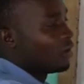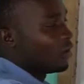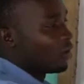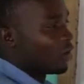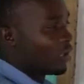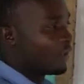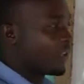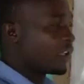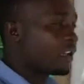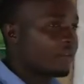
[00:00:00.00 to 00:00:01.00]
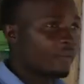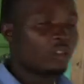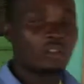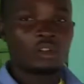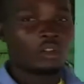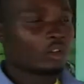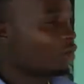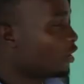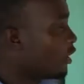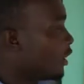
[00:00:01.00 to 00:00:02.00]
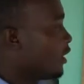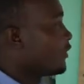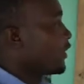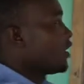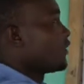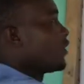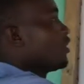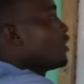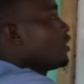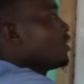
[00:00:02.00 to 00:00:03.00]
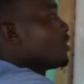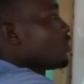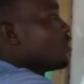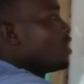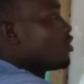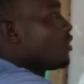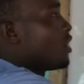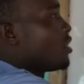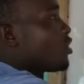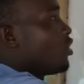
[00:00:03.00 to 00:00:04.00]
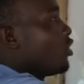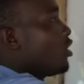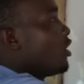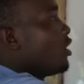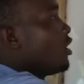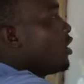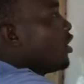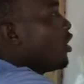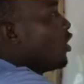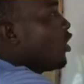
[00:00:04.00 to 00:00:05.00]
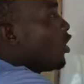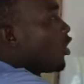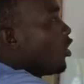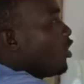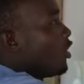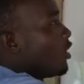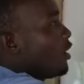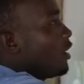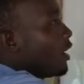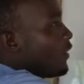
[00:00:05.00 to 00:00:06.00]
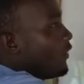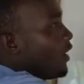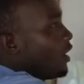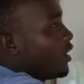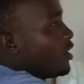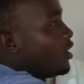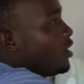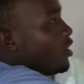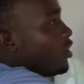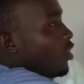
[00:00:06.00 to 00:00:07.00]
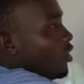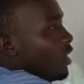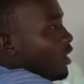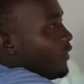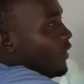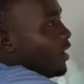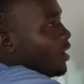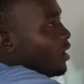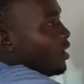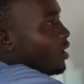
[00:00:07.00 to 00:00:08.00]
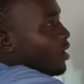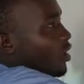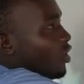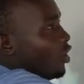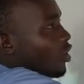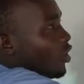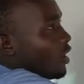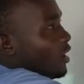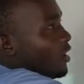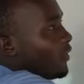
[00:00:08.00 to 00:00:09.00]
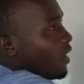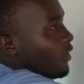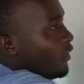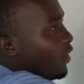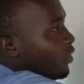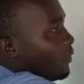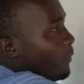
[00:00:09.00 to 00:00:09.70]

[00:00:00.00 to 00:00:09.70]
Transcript: orographic rainfall or relief rainfall. So this one is called orographic or relief rainfall.